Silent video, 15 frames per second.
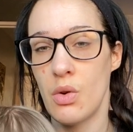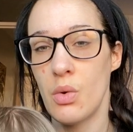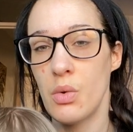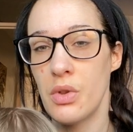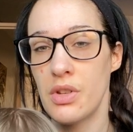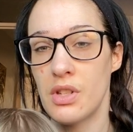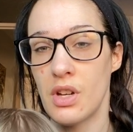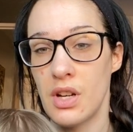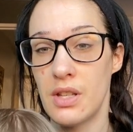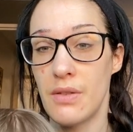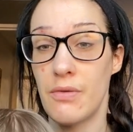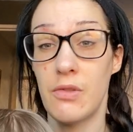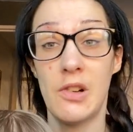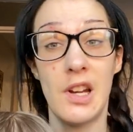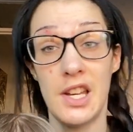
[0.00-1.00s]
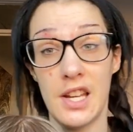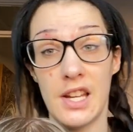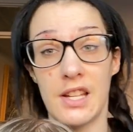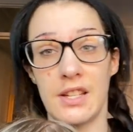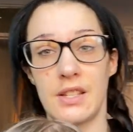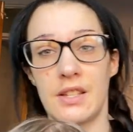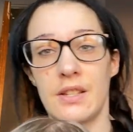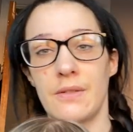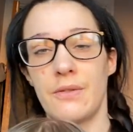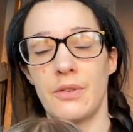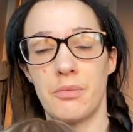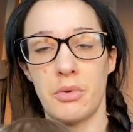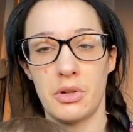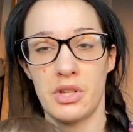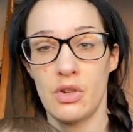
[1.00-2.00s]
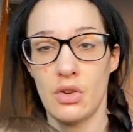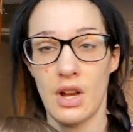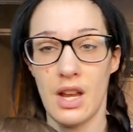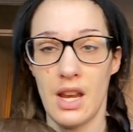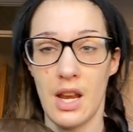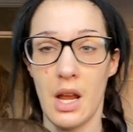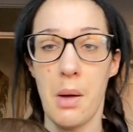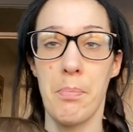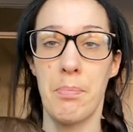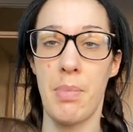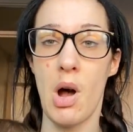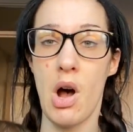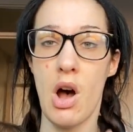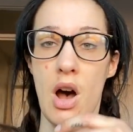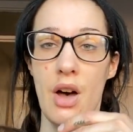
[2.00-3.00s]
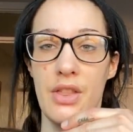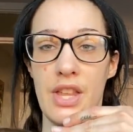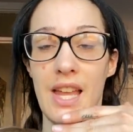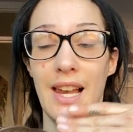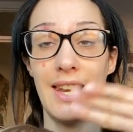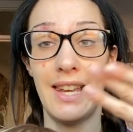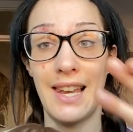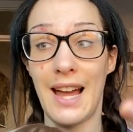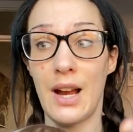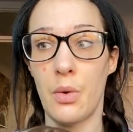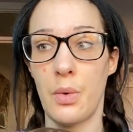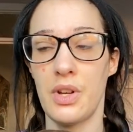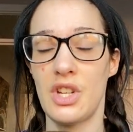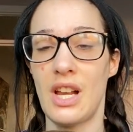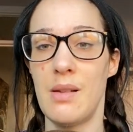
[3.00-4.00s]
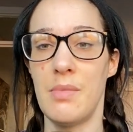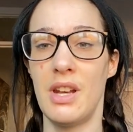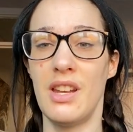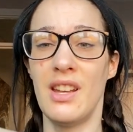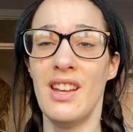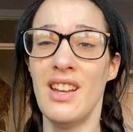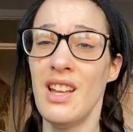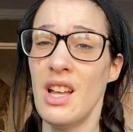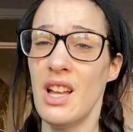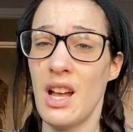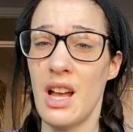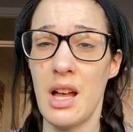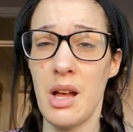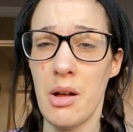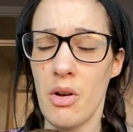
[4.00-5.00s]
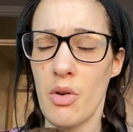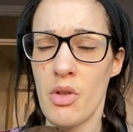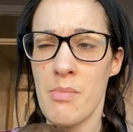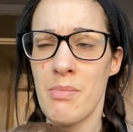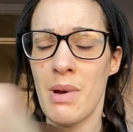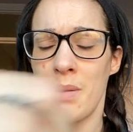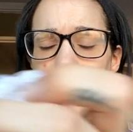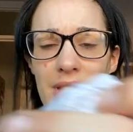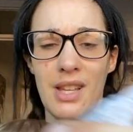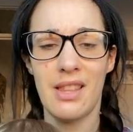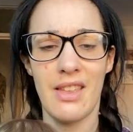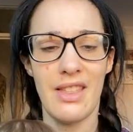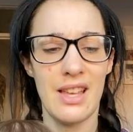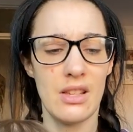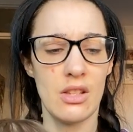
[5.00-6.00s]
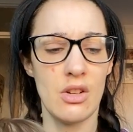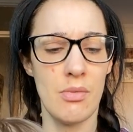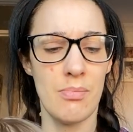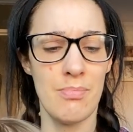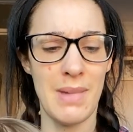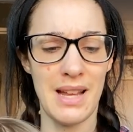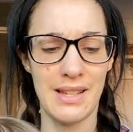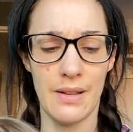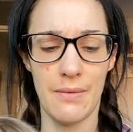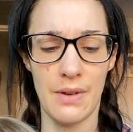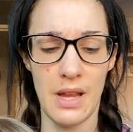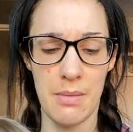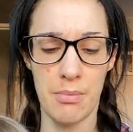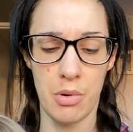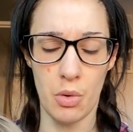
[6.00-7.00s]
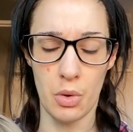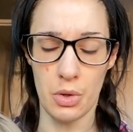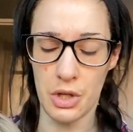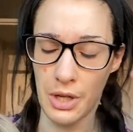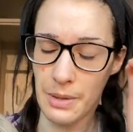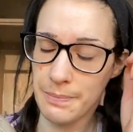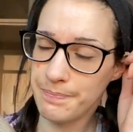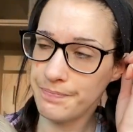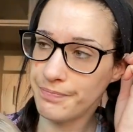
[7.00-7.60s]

all the signs of readiness for potty training, bar the language element. Although Mum said that that's not massively important.